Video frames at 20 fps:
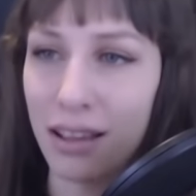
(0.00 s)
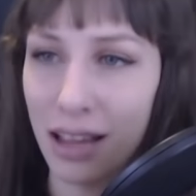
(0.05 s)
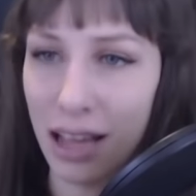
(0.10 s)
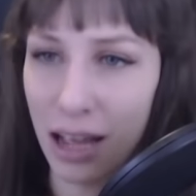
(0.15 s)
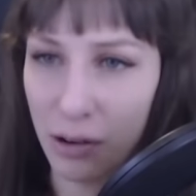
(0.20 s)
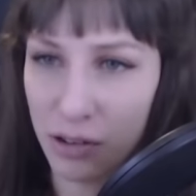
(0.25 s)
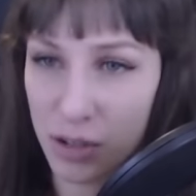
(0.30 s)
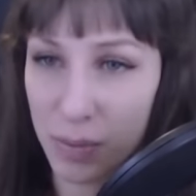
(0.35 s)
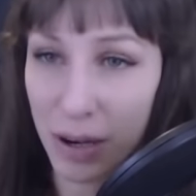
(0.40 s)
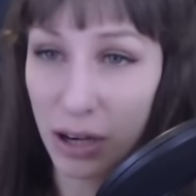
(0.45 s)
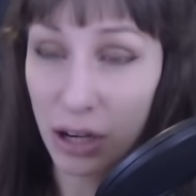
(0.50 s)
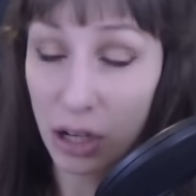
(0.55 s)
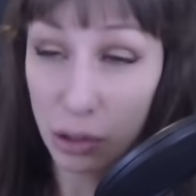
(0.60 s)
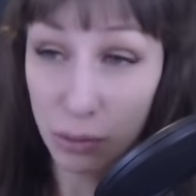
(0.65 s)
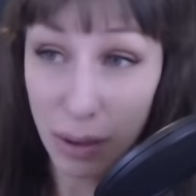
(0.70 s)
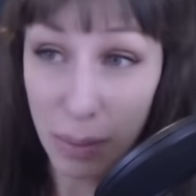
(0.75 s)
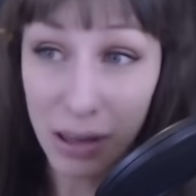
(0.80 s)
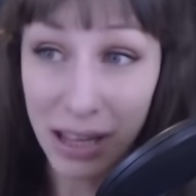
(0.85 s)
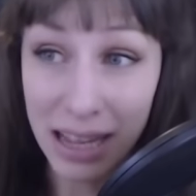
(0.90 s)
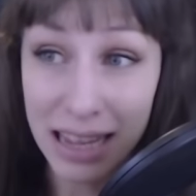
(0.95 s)
uh, which apparently
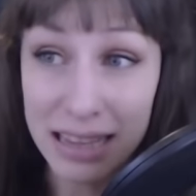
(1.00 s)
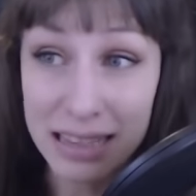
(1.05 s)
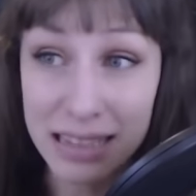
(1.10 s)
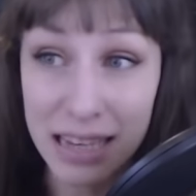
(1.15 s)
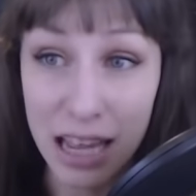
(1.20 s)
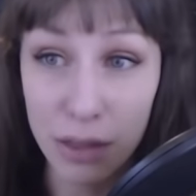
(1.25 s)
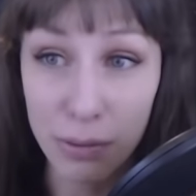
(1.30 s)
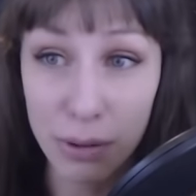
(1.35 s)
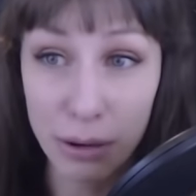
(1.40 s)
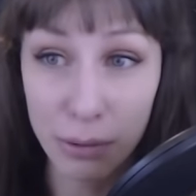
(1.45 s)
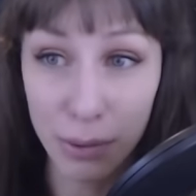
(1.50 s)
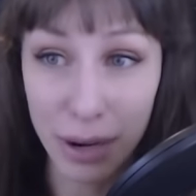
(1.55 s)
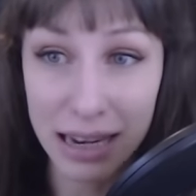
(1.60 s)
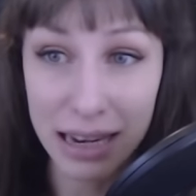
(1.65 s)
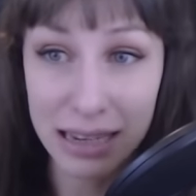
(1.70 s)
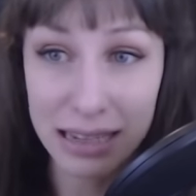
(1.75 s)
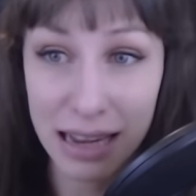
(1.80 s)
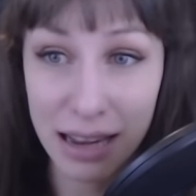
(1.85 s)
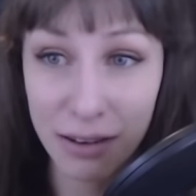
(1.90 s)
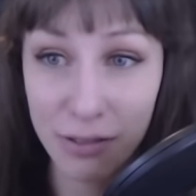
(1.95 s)
replicates Deathwing
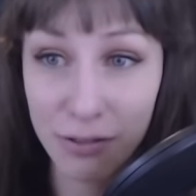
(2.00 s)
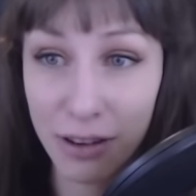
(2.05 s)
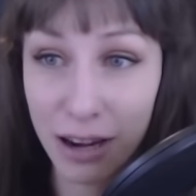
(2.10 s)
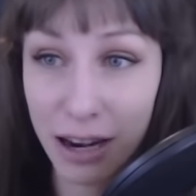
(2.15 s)
raining down